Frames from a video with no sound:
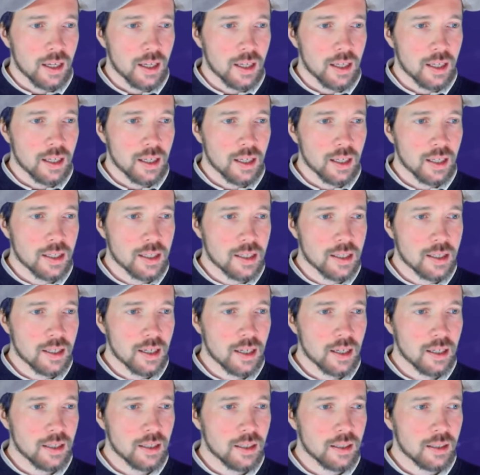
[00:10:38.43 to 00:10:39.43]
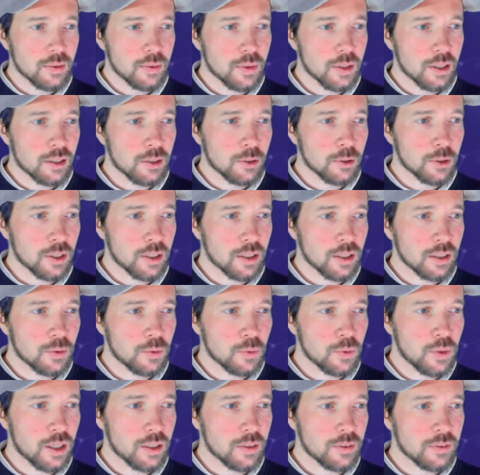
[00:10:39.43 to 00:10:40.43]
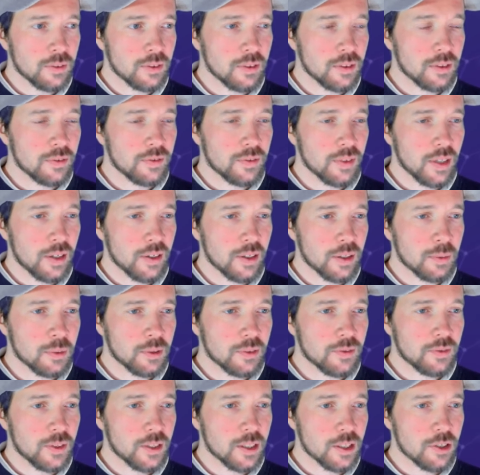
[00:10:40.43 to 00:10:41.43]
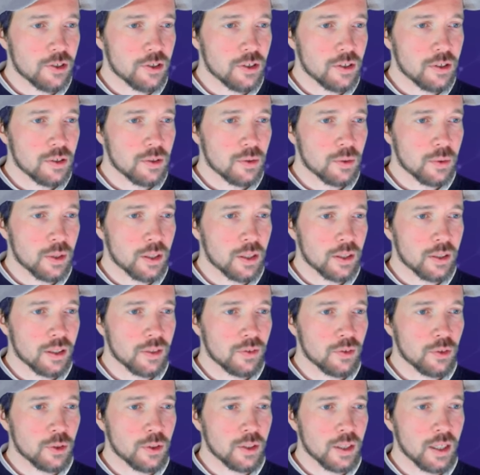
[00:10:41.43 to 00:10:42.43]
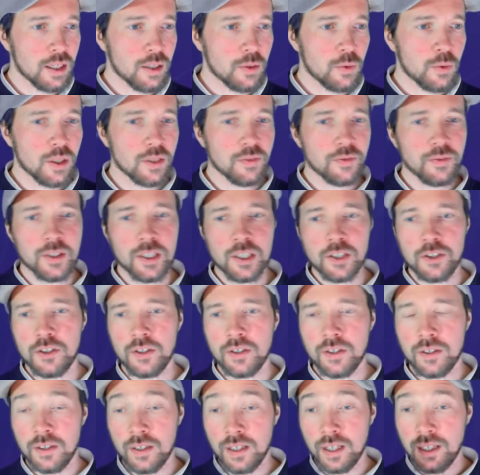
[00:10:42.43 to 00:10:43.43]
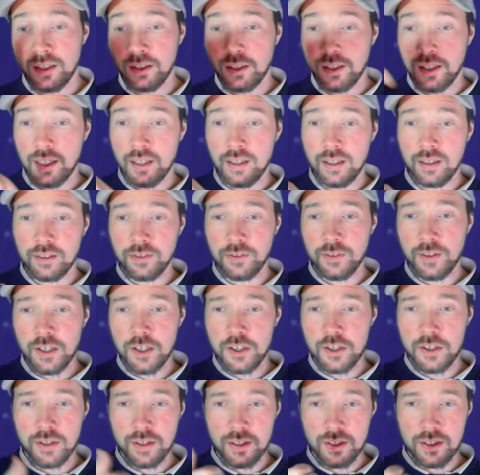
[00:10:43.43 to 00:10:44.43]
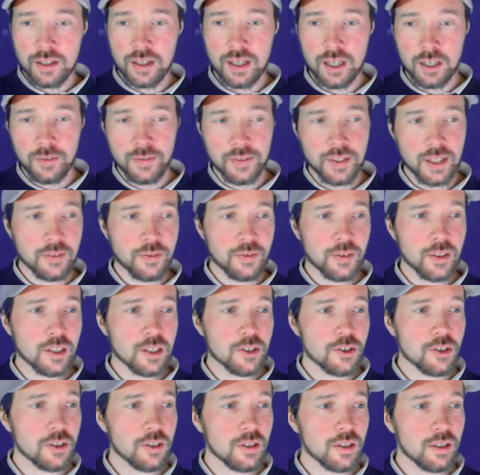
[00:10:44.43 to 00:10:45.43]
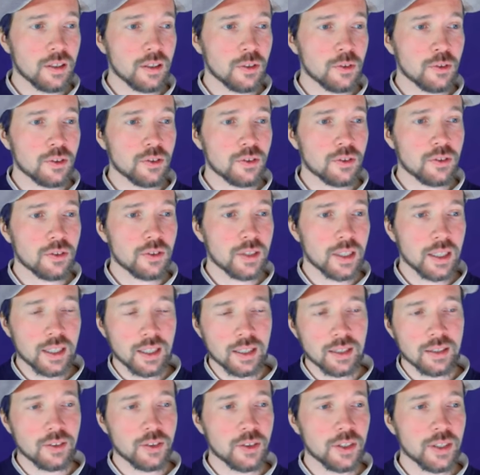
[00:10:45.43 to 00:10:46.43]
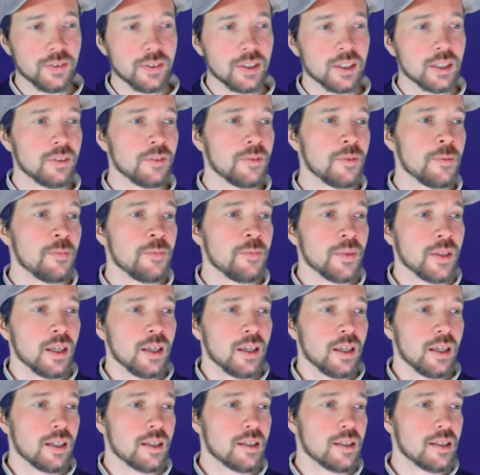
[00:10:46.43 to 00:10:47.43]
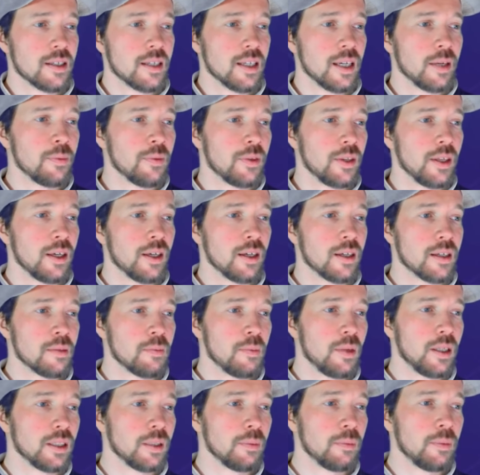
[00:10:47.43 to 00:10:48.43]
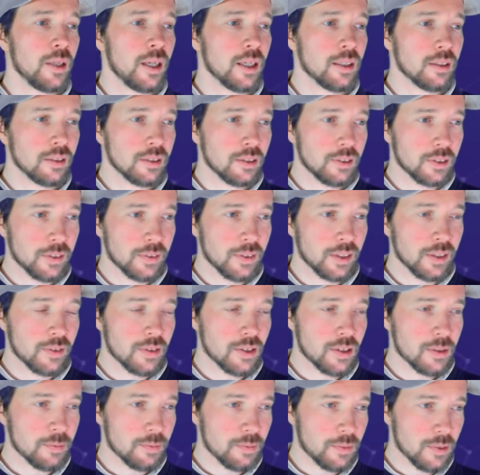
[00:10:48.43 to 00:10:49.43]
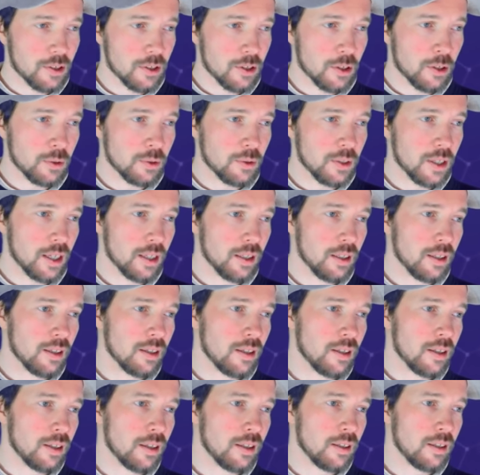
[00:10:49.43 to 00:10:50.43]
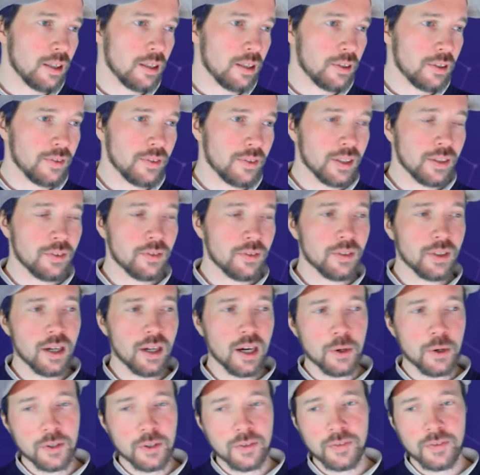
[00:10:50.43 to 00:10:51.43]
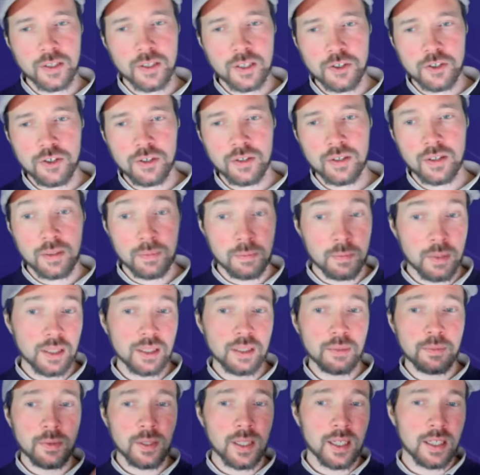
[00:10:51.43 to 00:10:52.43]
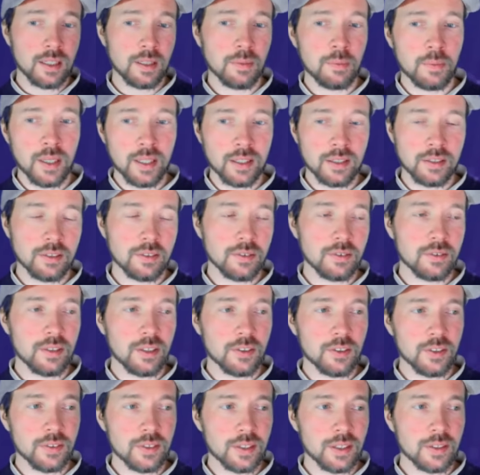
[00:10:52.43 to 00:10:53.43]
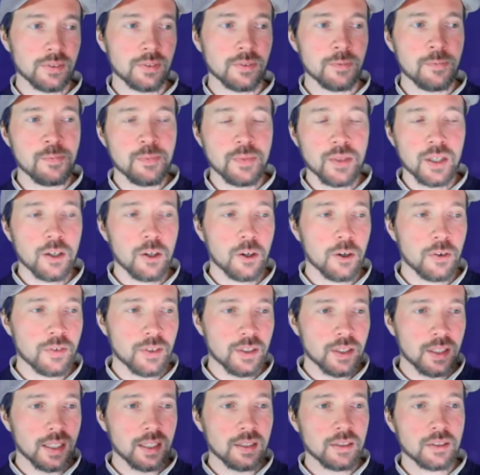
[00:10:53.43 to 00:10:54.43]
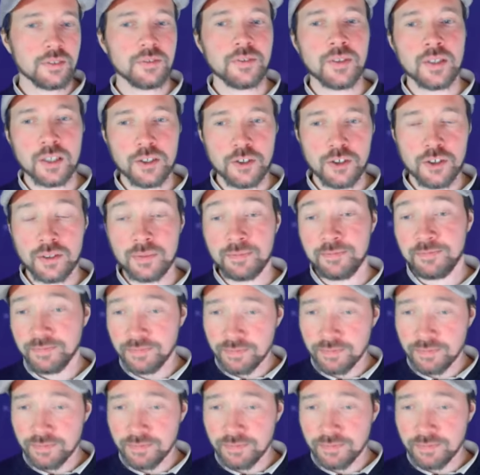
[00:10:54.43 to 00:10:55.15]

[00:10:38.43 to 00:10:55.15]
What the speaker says: Instead, we're looking at one variable functions, where if you take one function and take another function inside of that function, and then you take a derivative, it's the same thing as multiplying the derivatives. So taking the derivative of the outer function and then multiplying that by the derivative of an inner function.